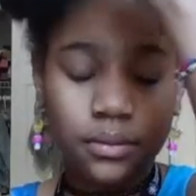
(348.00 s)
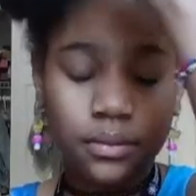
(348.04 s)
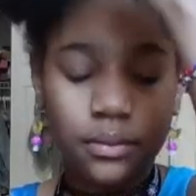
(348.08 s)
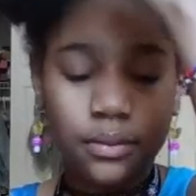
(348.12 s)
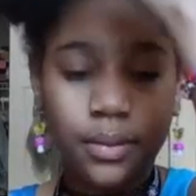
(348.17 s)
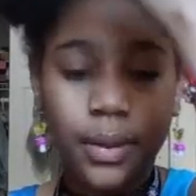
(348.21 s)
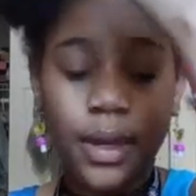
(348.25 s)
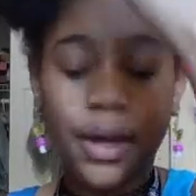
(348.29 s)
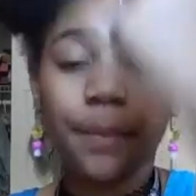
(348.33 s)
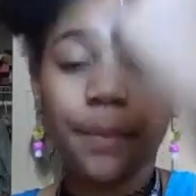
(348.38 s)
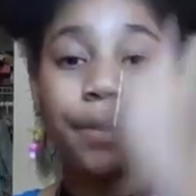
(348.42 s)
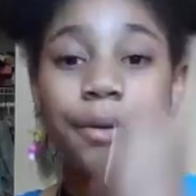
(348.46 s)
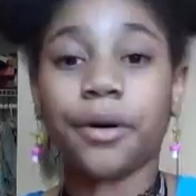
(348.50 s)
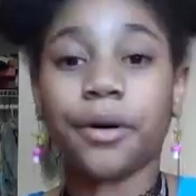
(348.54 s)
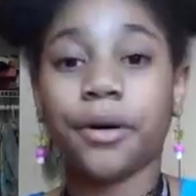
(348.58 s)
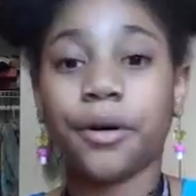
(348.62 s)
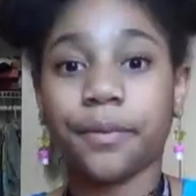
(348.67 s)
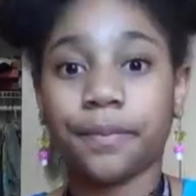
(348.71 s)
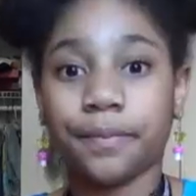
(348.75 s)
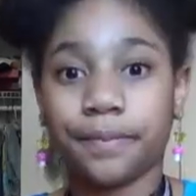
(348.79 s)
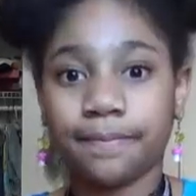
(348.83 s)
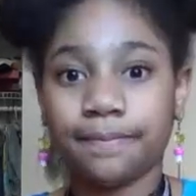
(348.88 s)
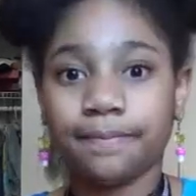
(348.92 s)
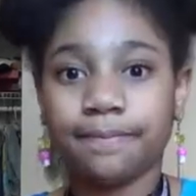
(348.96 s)
paper.
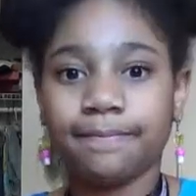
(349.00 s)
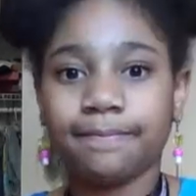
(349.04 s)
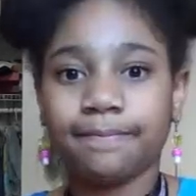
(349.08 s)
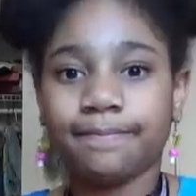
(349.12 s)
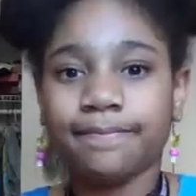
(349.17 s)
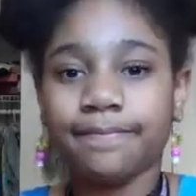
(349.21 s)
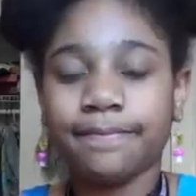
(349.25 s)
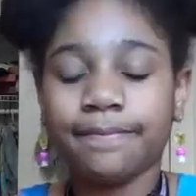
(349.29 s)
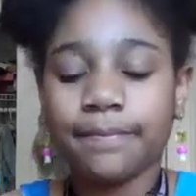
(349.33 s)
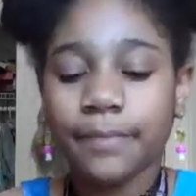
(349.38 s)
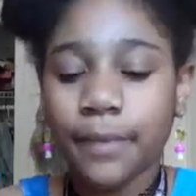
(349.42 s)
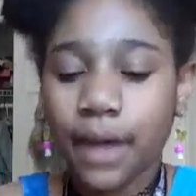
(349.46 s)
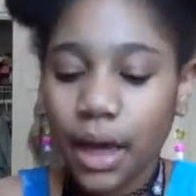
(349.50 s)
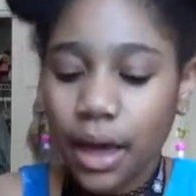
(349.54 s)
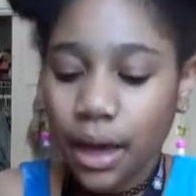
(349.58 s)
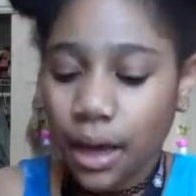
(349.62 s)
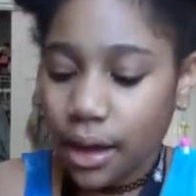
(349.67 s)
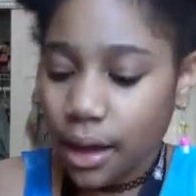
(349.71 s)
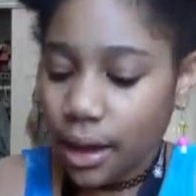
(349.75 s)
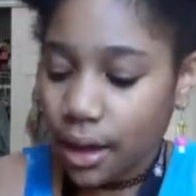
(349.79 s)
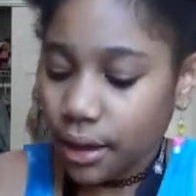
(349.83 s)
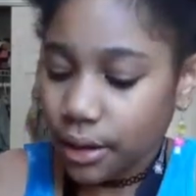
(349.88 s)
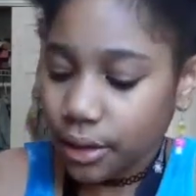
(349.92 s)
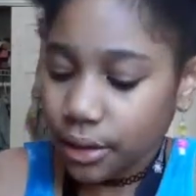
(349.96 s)

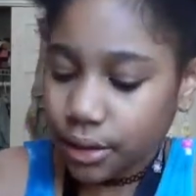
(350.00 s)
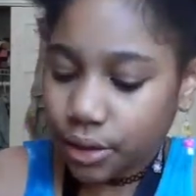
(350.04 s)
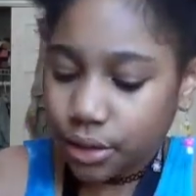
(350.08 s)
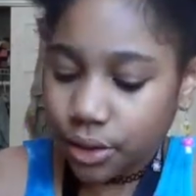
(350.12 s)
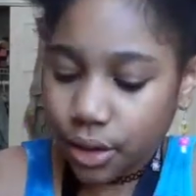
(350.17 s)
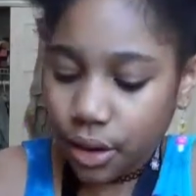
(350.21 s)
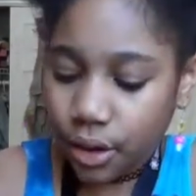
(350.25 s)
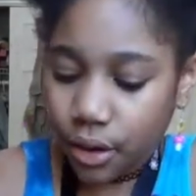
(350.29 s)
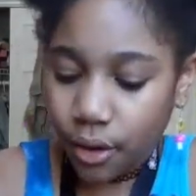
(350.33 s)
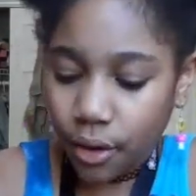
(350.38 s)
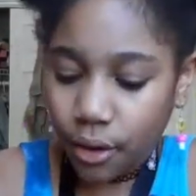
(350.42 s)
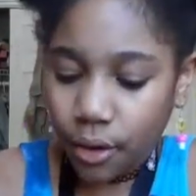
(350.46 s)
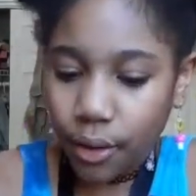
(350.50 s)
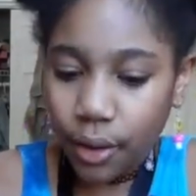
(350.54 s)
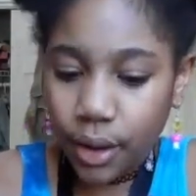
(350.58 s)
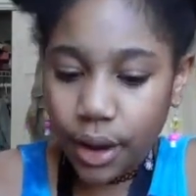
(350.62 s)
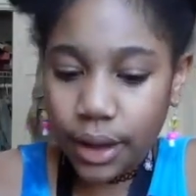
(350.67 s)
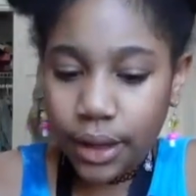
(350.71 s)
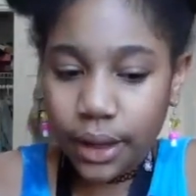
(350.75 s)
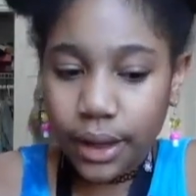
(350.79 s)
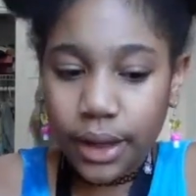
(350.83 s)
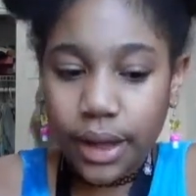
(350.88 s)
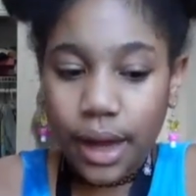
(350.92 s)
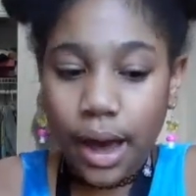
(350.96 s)
So
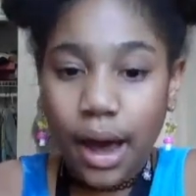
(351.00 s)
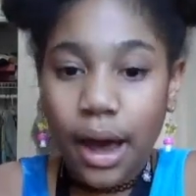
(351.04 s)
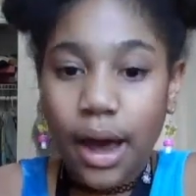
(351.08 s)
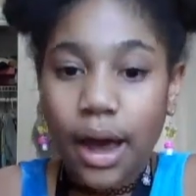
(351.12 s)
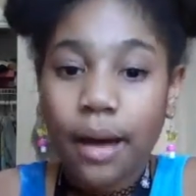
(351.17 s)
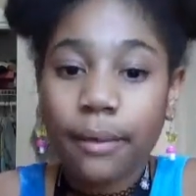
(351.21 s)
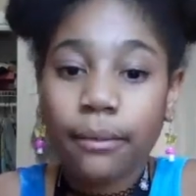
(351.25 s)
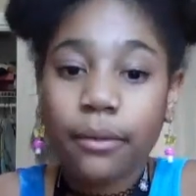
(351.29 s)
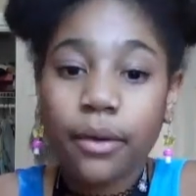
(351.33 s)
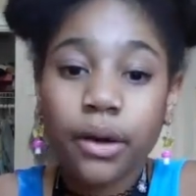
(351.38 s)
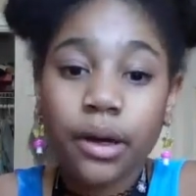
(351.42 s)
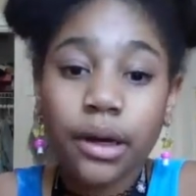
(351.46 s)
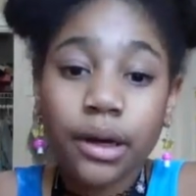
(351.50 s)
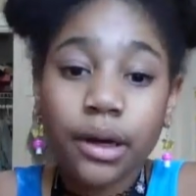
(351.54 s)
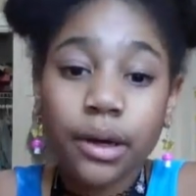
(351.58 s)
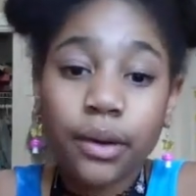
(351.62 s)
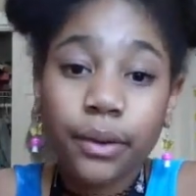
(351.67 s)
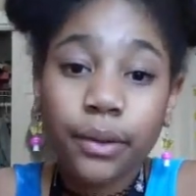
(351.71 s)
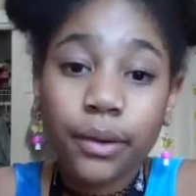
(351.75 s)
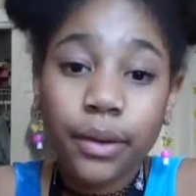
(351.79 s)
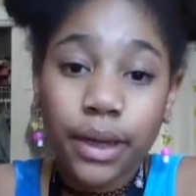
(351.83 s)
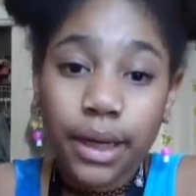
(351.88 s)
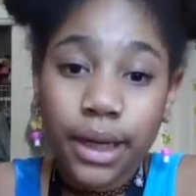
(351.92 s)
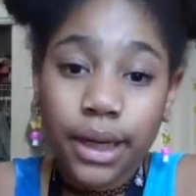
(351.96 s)
yeah, I'm gonna go
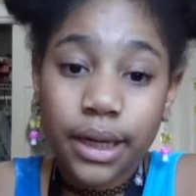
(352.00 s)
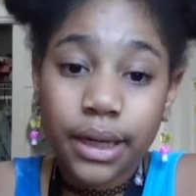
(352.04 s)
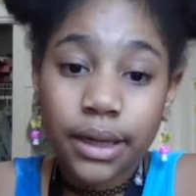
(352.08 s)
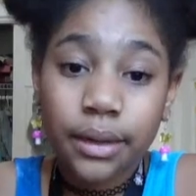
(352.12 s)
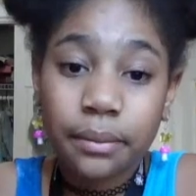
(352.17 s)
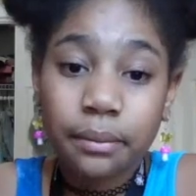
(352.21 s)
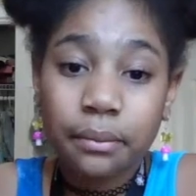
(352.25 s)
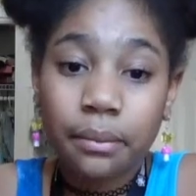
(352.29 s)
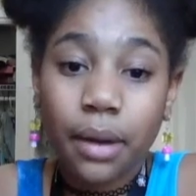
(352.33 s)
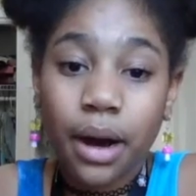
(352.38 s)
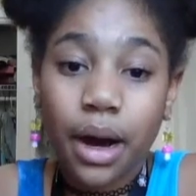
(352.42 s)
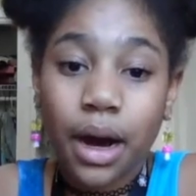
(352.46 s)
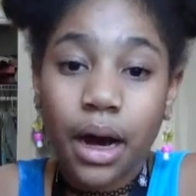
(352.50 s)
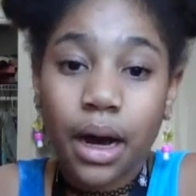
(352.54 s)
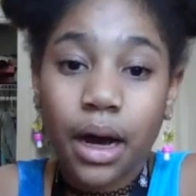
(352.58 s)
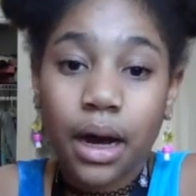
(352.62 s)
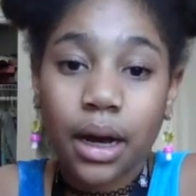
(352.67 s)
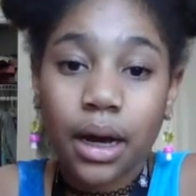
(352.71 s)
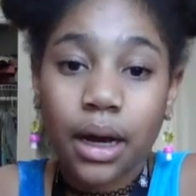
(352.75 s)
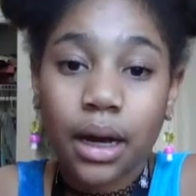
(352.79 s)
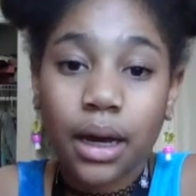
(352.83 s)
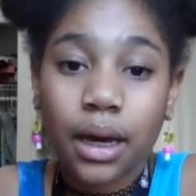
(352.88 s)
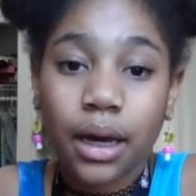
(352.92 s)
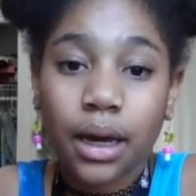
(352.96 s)
get
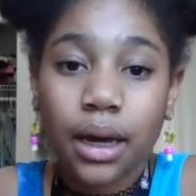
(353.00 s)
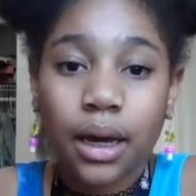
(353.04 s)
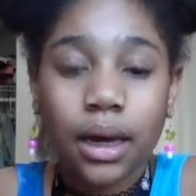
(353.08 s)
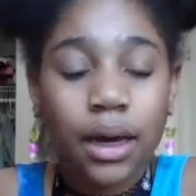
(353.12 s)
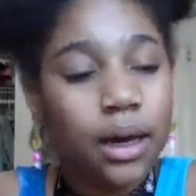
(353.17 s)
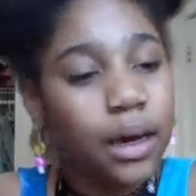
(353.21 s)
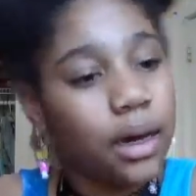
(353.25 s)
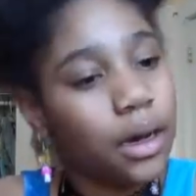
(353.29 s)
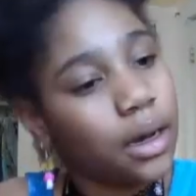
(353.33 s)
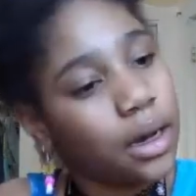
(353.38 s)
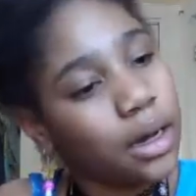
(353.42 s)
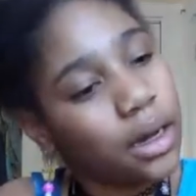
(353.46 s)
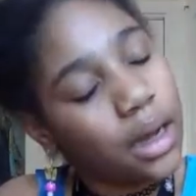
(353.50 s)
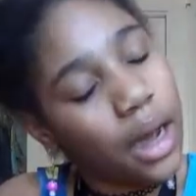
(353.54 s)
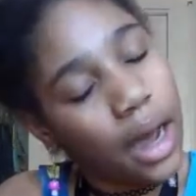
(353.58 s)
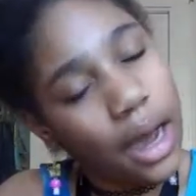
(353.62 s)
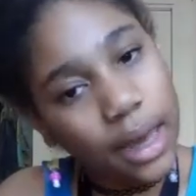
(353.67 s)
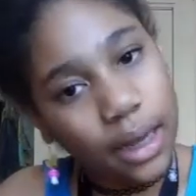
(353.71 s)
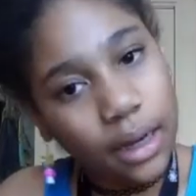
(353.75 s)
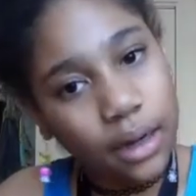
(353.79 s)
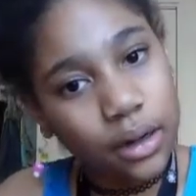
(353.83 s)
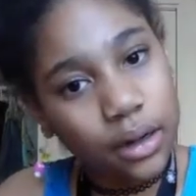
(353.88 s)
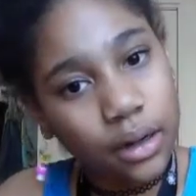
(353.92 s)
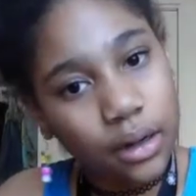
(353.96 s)
my
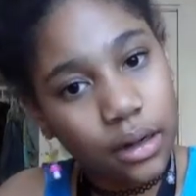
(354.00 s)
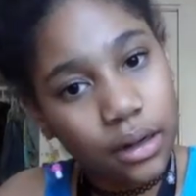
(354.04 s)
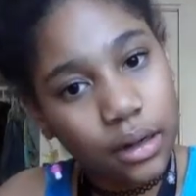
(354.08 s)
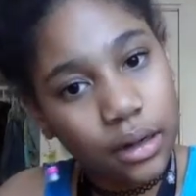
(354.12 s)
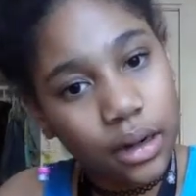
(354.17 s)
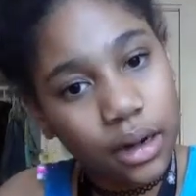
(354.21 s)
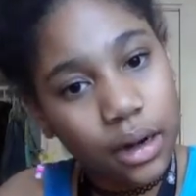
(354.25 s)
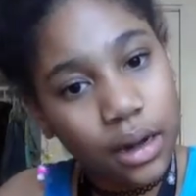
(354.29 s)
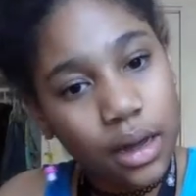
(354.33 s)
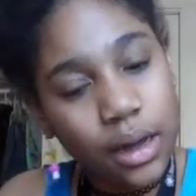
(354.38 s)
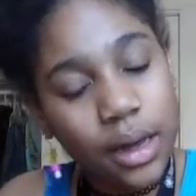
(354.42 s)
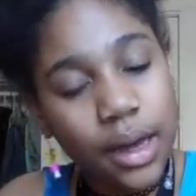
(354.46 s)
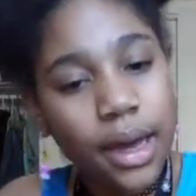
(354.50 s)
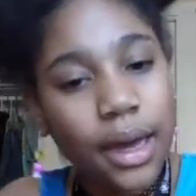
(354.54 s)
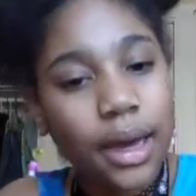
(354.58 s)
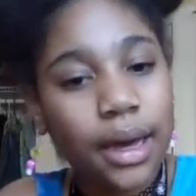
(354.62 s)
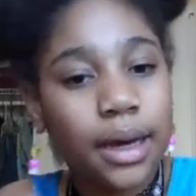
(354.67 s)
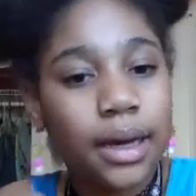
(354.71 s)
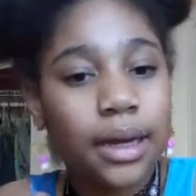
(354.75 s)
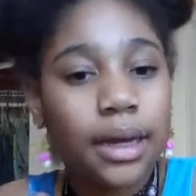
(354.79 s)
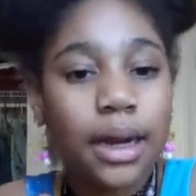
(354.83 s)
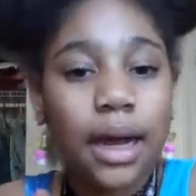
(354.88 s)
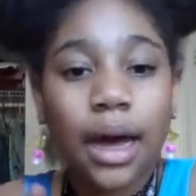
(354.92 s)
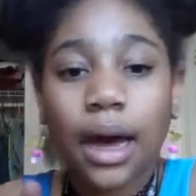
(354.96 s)
iron
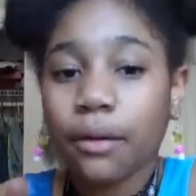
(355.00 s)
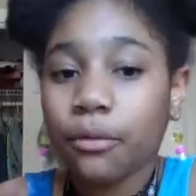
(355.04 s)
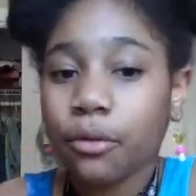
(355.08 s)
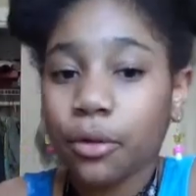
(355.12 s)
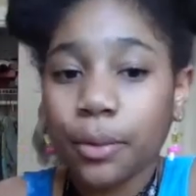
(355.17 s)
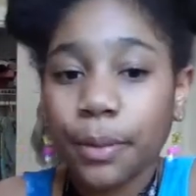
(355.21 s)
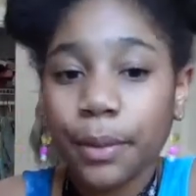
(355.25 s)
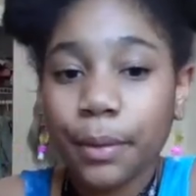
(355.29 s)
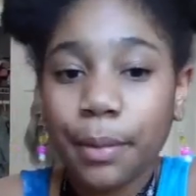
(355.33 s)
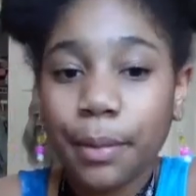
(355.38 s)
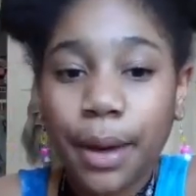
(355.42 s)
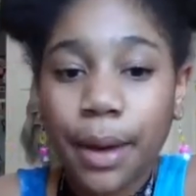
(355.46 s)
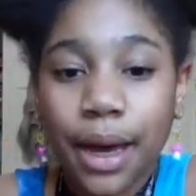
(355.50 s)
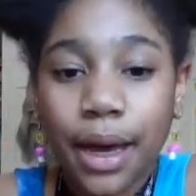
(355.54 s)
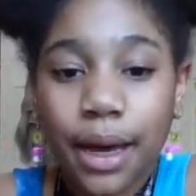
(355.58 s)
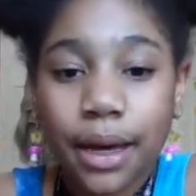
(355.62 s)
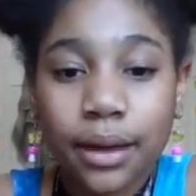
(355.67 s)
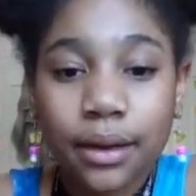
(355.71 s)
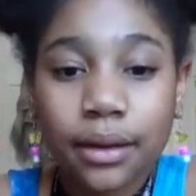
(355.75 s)
and I will be back.